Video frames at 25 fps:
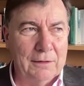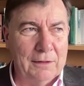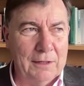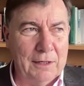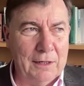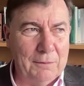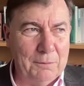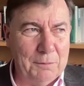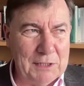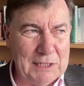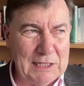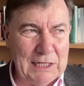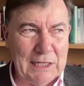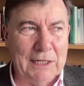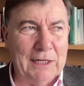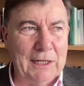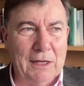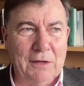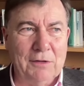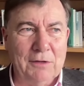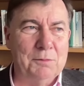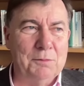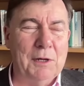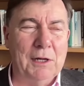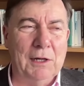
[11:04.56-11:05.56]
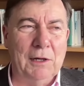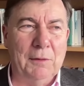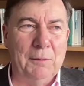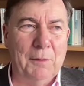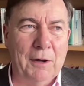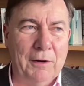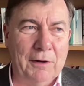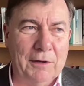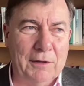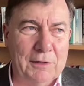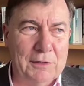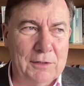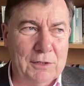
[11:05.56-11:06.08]
particularly those middle
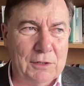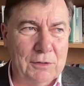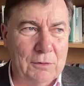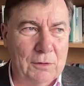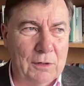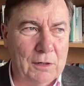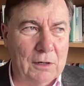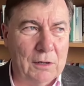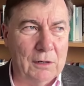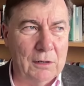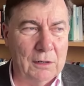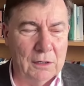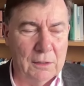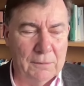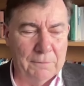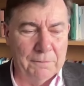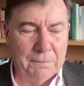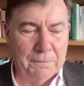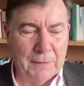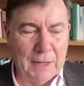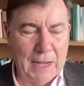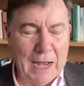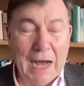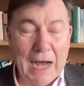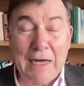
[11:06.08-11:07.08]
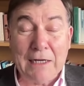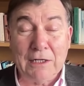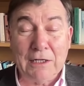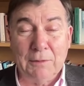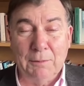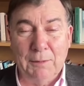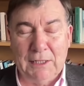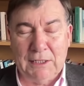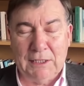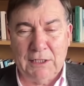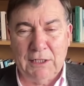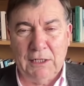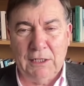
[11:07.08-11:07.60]
Americans who are
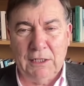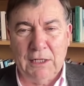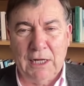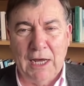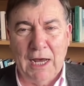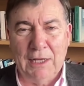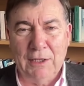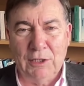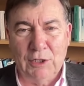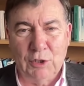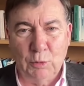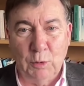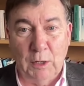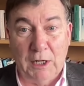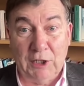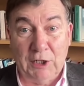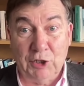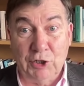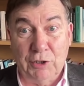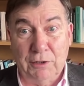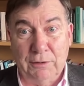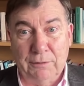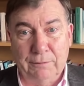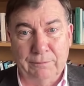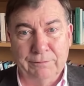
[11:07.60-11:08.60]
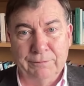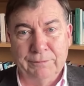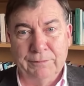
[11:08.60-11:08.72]
uncommitted and switch.